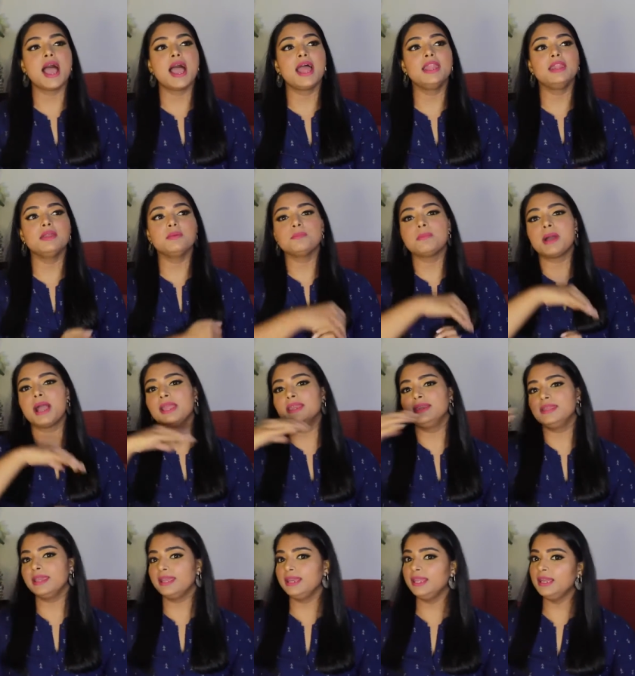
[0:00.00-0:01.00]
and my
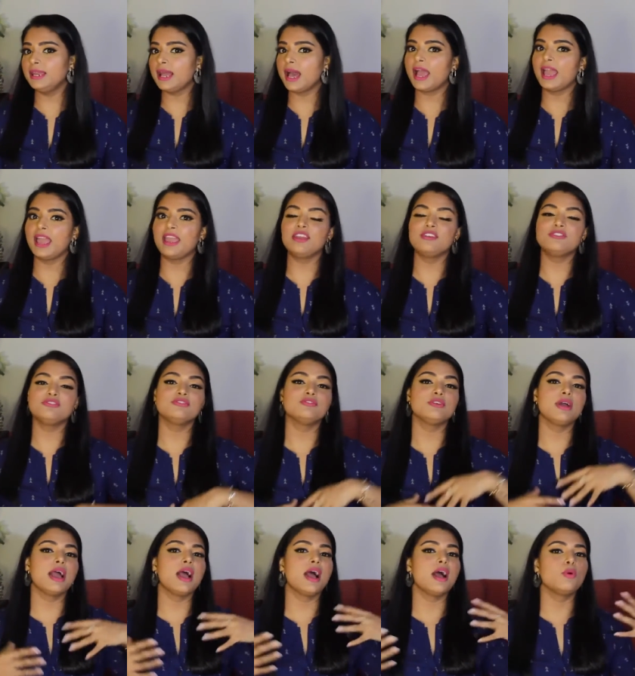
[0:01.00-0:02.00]
daily
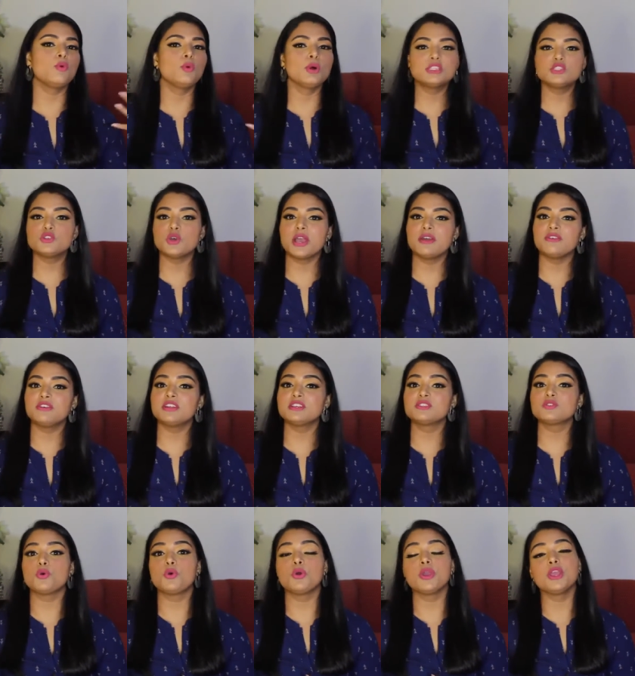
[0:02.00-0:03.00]
life whatsoever
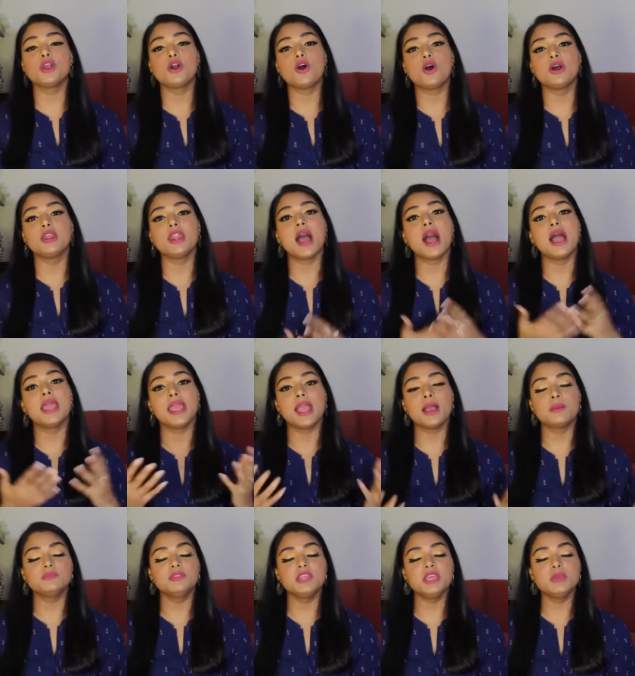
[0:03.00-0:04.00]
is going on. I
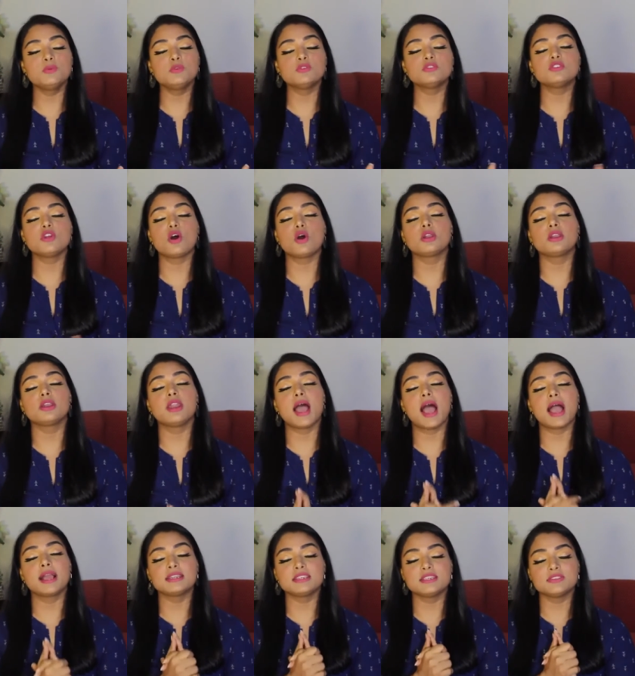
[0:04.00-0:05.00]
am the most
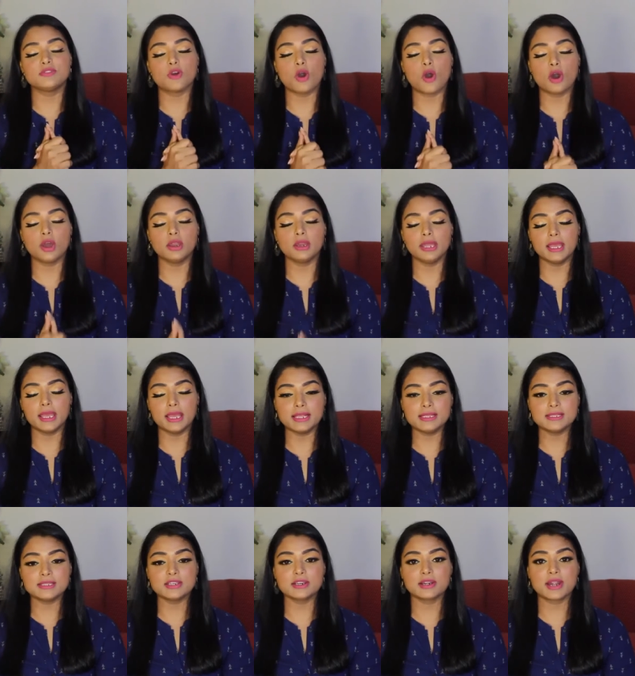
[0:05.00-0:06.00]
active on
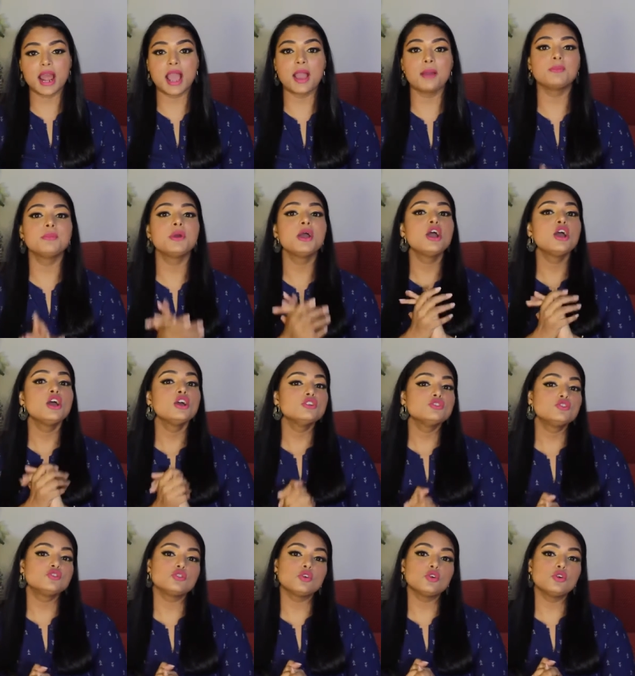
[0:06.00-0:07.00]
Instagram.
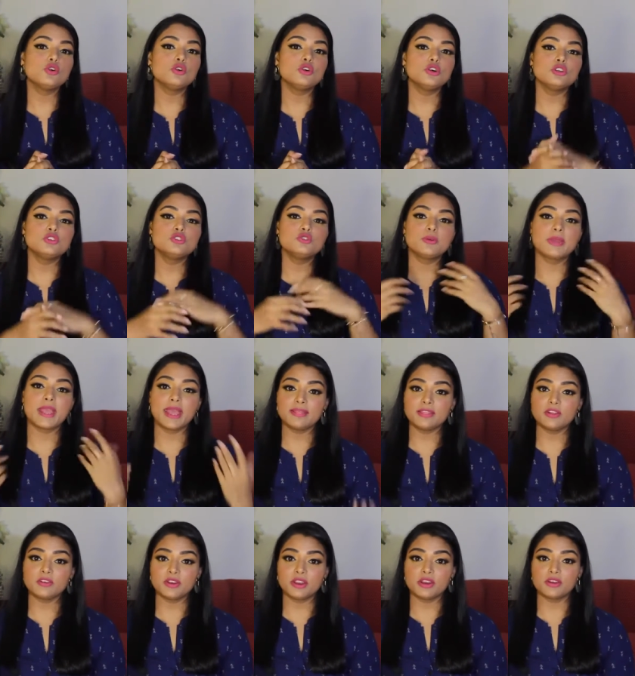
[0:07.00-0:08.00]
So to
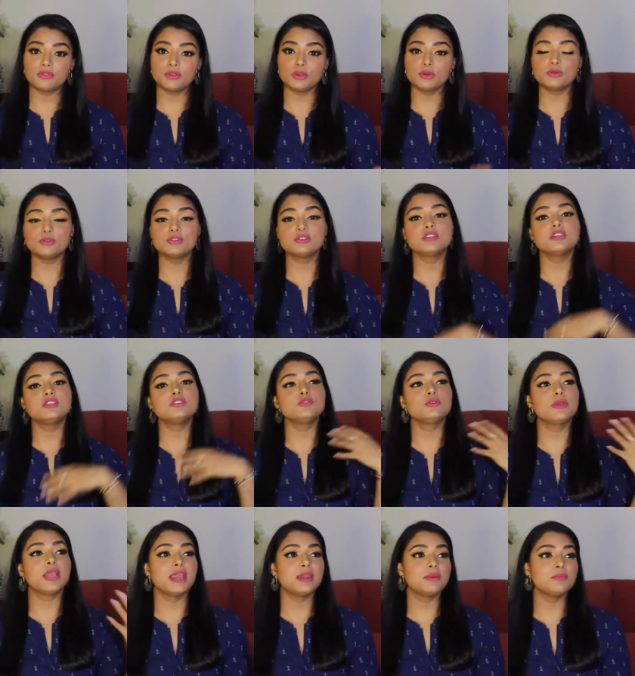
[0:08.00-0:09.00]
get the reviews,
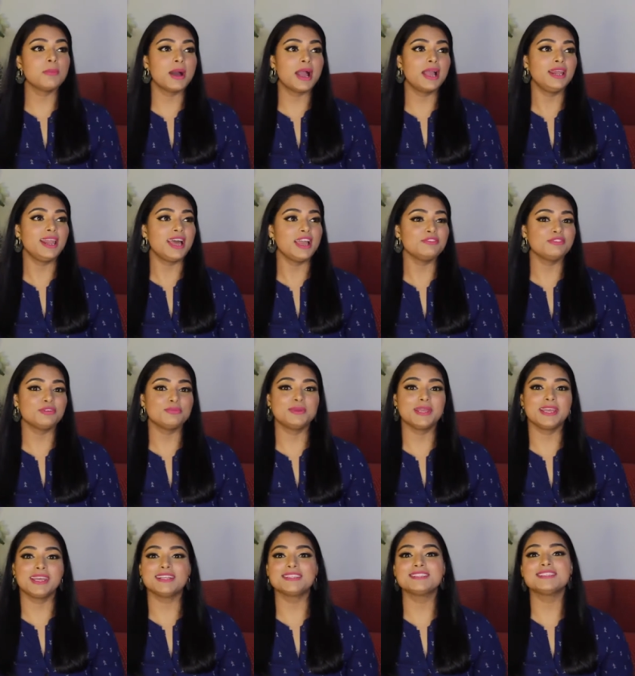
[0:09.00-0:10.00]
to get my life
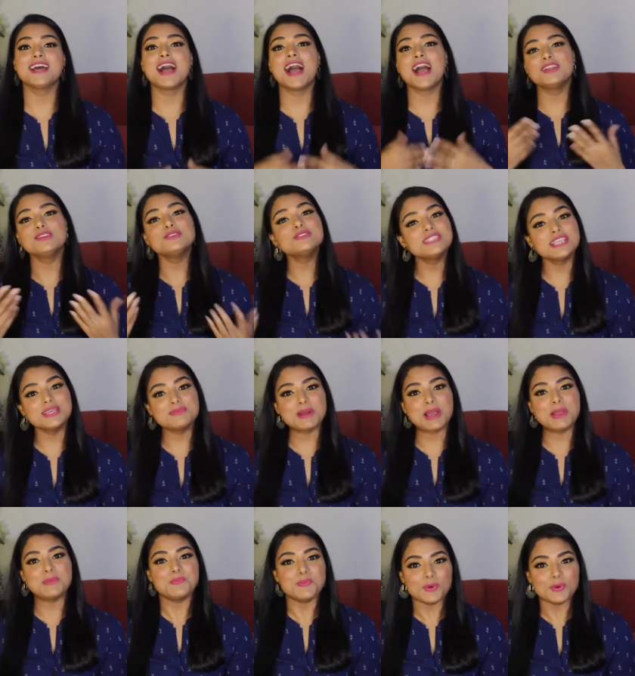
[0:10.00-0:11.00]
updates and to see
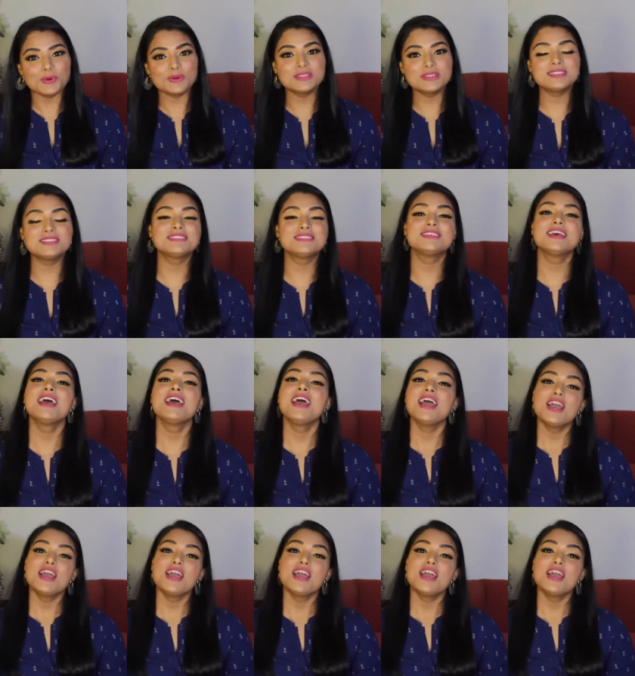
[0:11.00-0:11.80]
my posts,